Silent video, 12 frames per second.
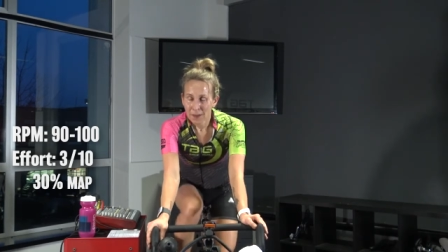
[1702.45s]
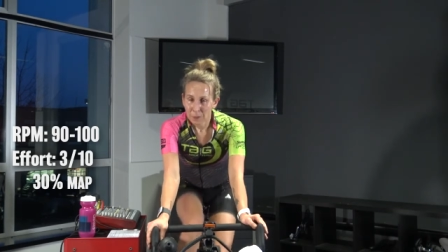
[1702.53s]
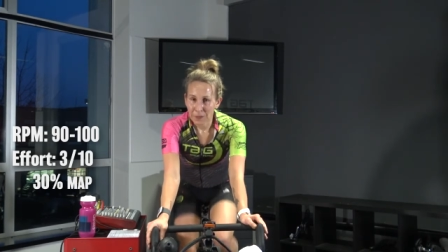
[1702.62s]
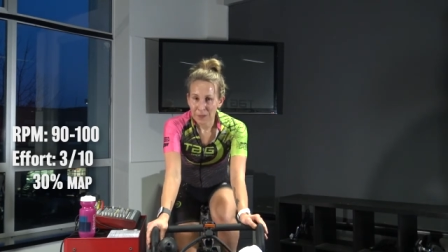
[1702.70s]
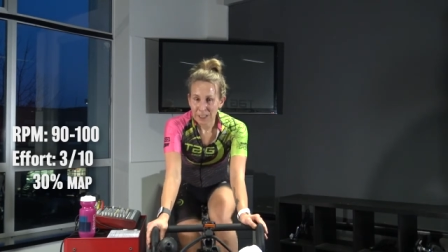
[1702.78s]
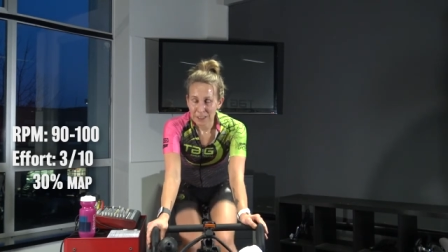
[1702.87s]

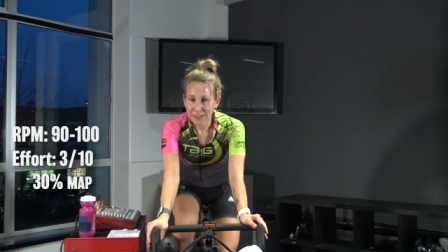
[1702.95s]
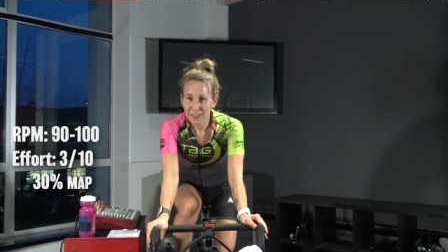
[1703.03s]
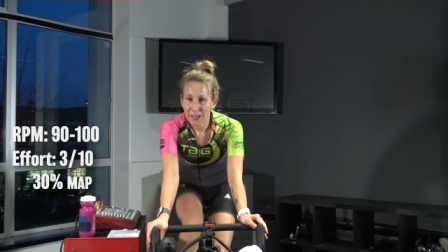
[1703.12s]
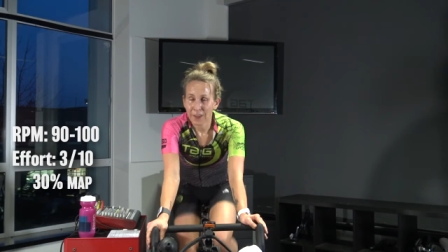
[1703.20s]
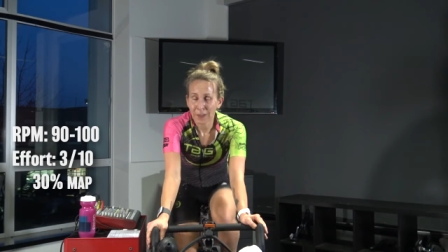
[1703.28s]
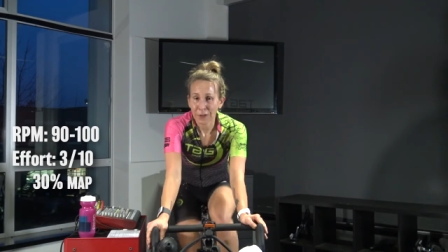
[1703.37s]
With these
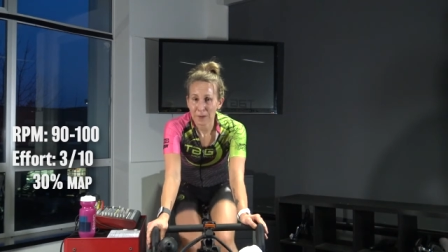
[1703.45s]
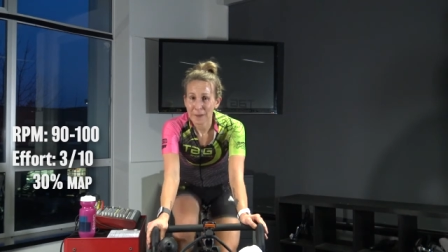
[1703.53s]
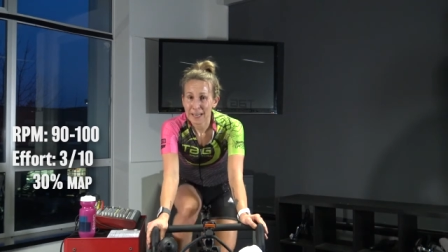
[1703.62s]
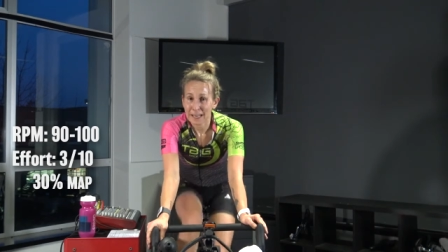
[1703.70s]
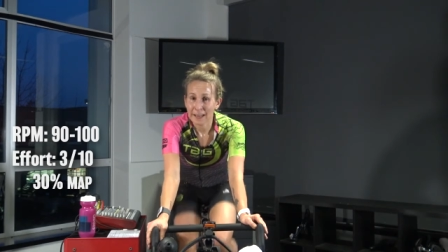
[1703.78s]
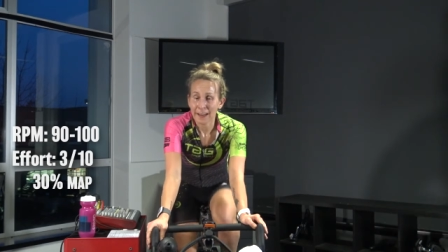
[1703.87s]

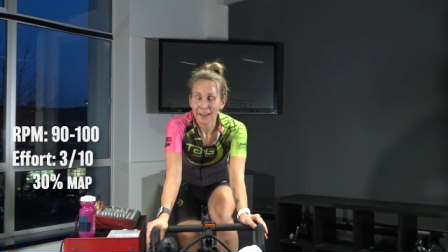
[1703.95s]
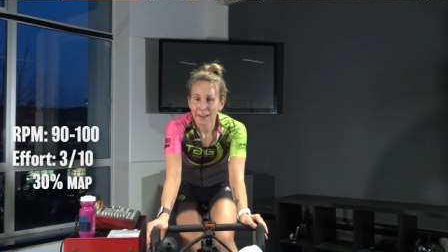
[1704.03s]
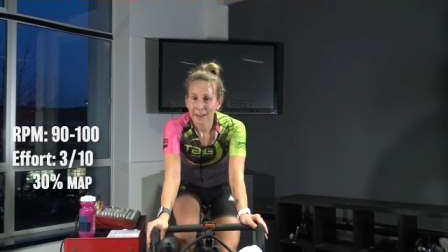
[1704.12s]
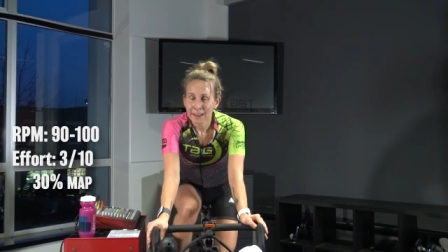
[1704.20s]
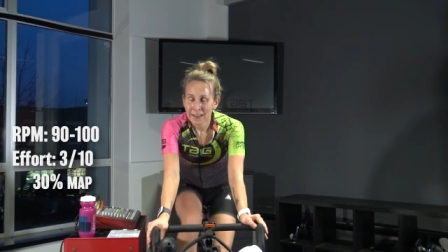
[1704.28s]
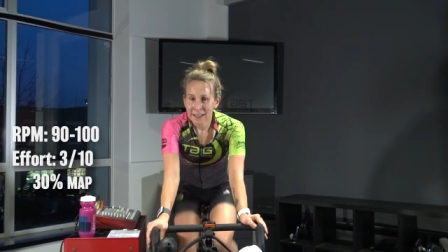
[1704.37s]
30-minute
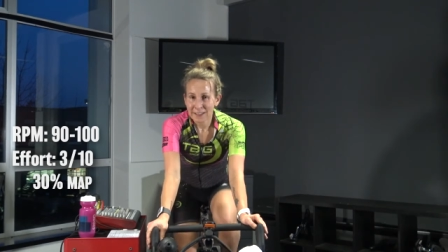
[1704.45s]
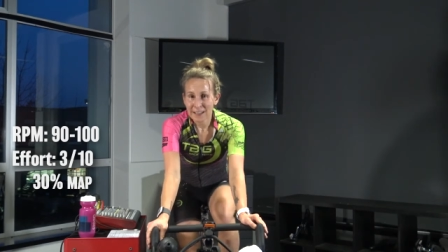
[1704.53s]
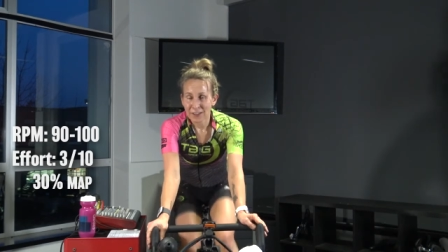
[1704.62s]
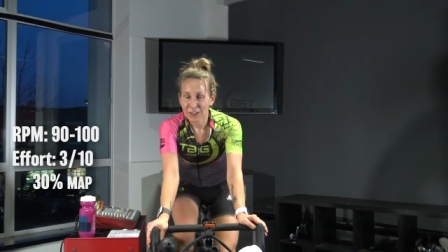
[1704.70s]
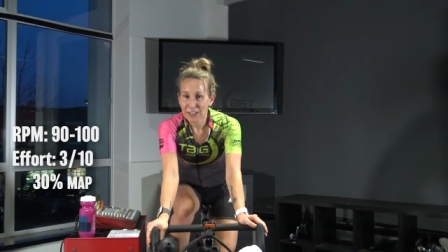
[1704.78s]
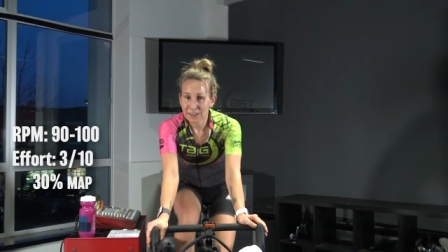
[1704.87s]

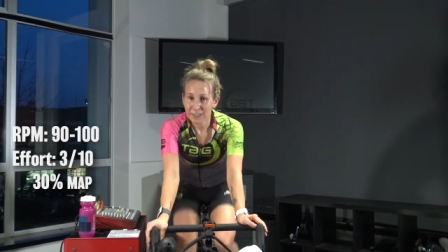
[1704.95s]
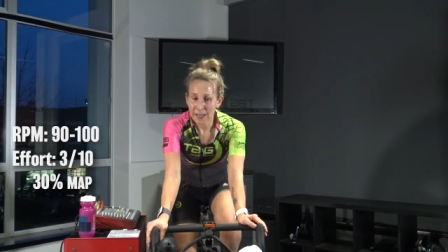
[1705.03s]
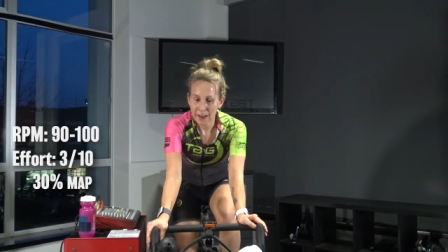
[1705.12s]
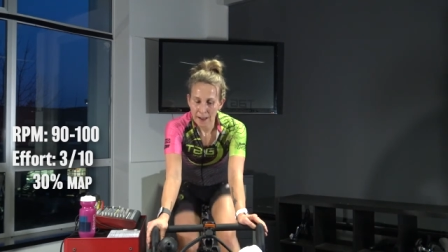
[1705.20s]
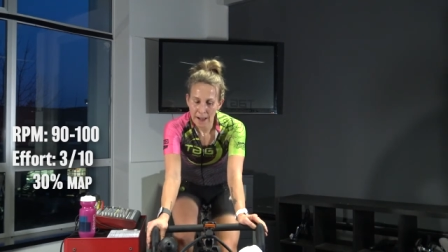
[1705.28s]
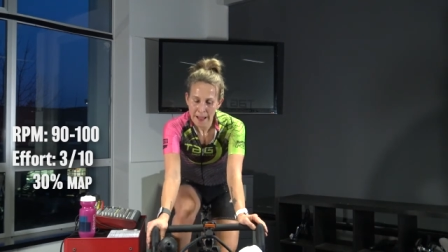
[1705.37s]
sessions,
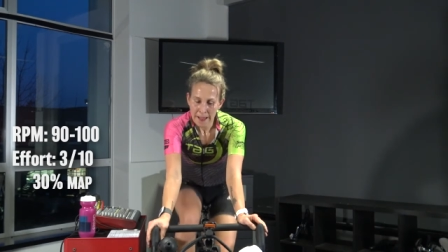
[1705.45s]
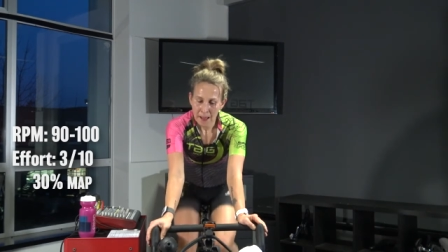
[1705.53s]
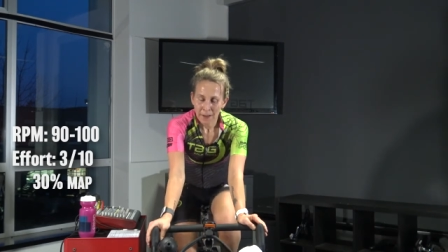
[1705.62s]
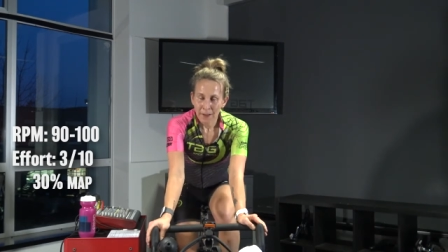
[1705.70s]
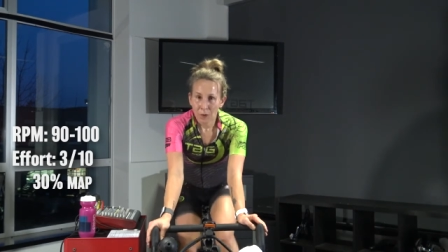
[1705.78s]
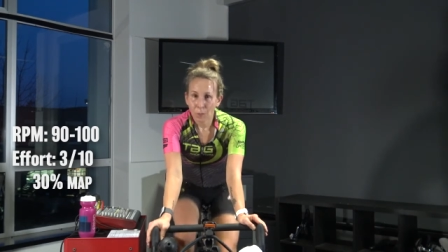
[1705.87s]

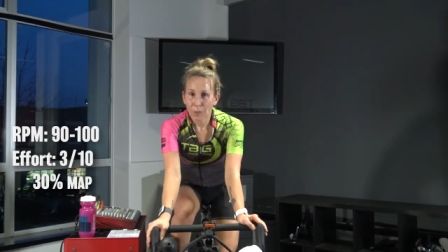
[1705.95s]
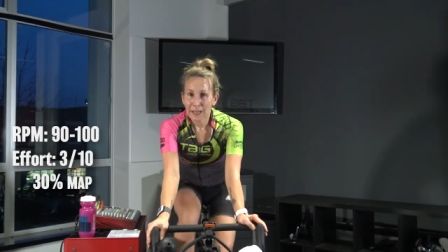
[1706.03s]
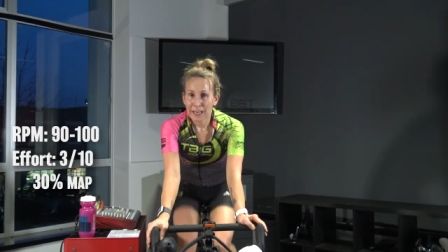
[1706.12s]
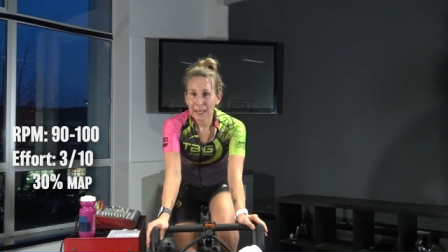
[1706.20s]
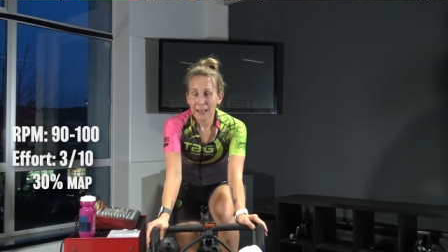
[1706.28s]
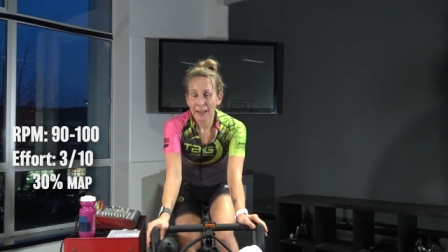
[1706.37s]

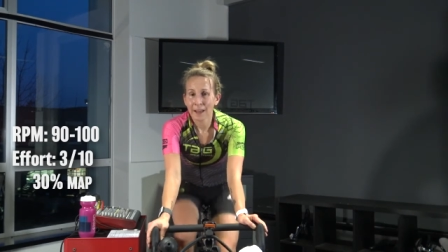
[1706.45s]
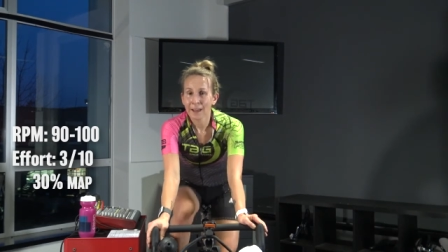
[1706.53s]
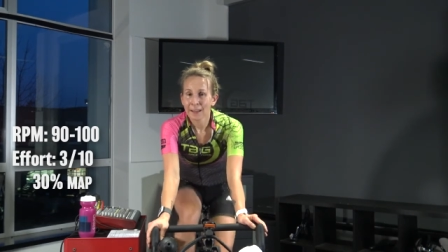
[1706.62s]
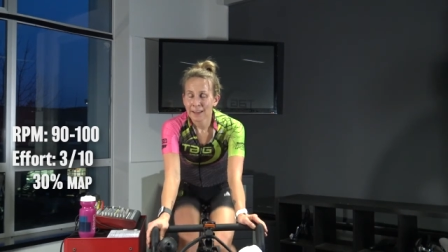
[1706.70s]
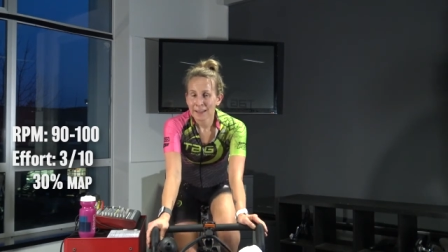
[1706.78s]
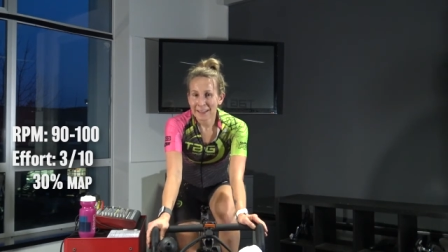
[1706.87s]
we
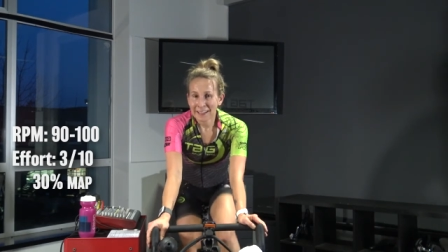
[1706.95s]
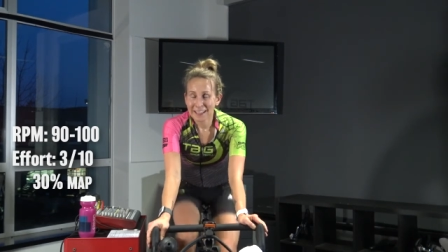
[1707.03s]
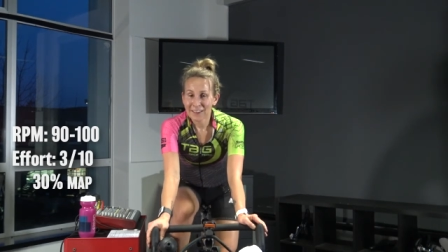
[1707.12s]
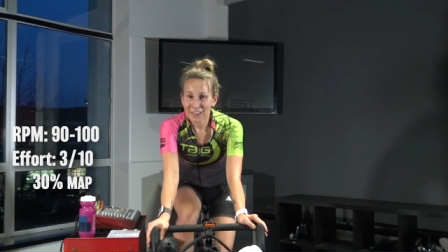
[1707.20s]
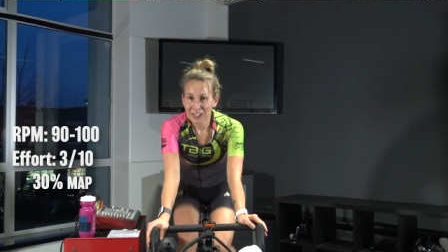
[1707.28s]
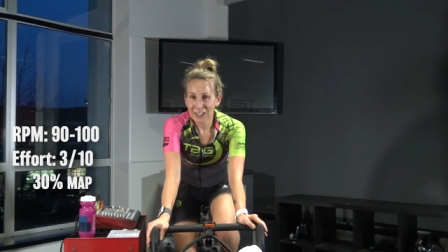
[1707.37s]

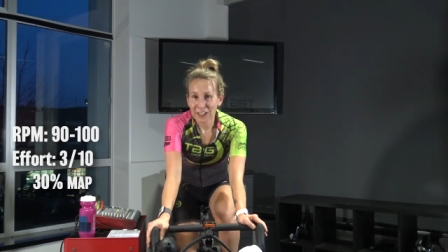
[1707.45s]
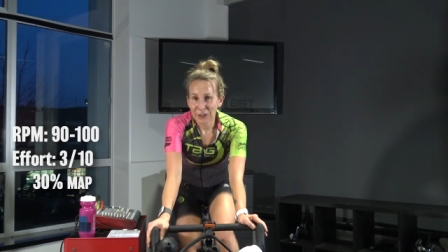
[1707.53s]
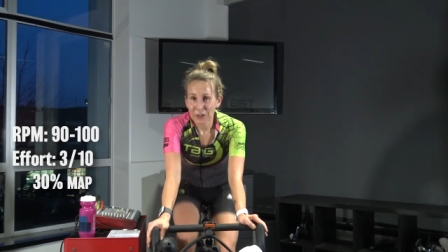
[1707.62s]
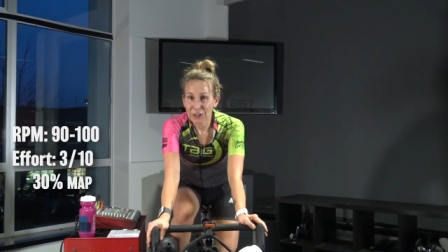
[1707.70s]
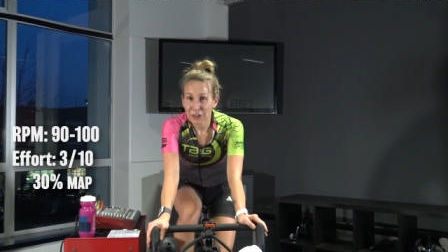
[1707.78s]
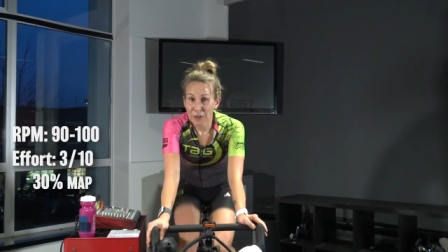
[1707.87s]
leave it to
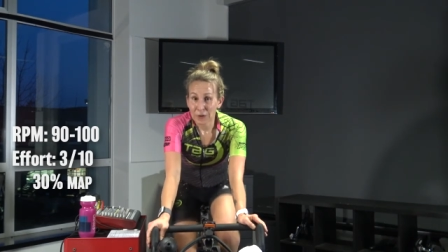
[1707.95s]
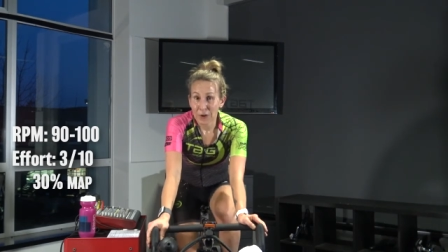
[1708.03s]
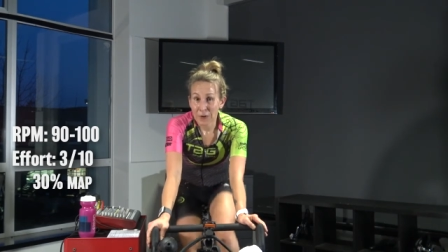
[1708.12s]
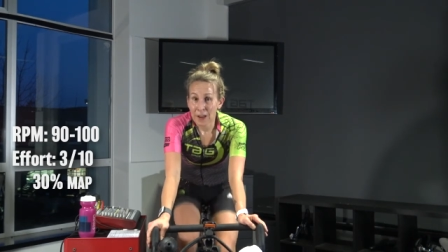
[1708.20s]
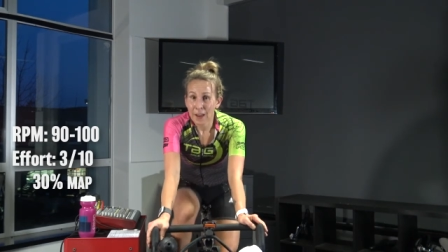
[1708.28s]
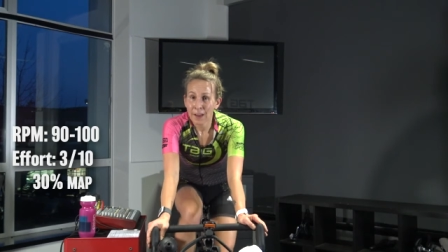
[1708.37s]
you to do your
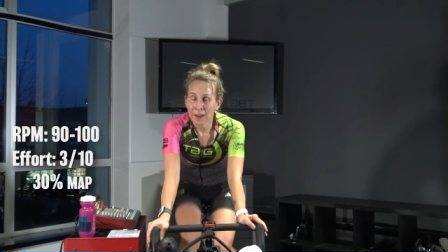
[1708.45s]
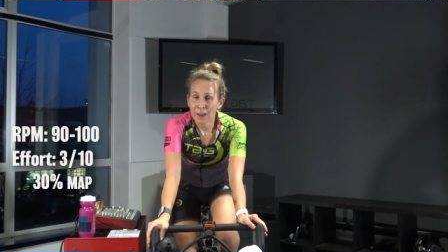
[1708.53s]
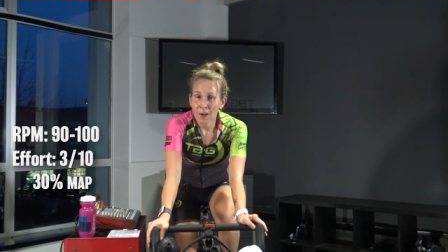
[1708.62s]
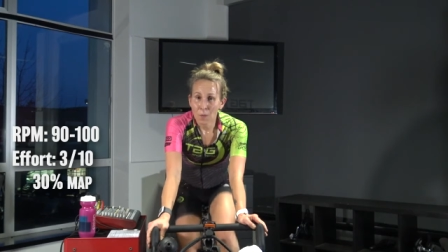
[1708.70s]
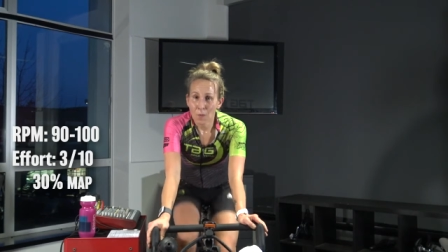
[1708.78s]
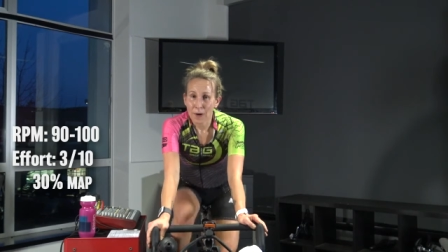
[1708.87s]
own
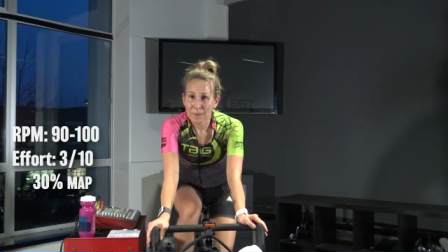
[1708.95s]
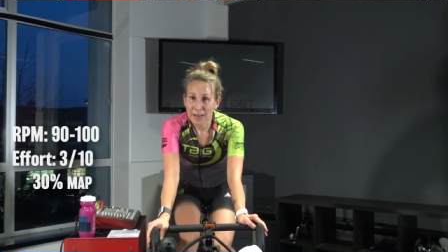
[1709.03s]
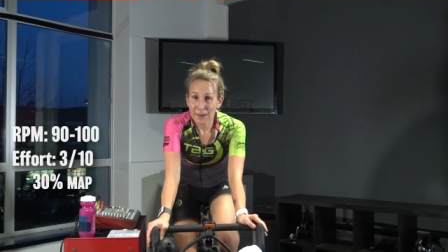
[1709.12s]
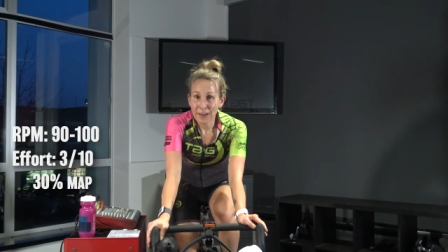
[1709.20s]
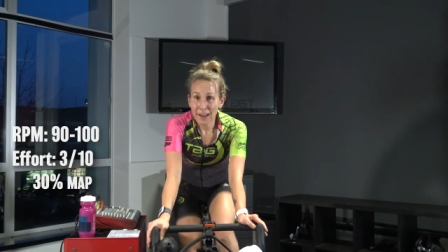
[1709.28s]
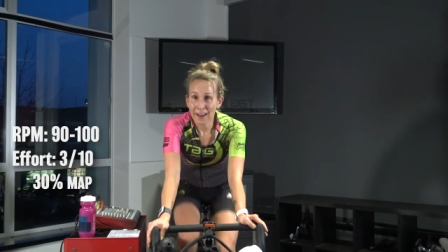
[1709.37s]
warm
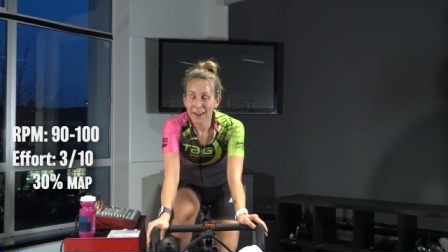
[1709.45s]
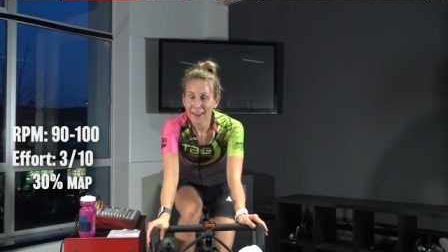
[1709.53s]
down.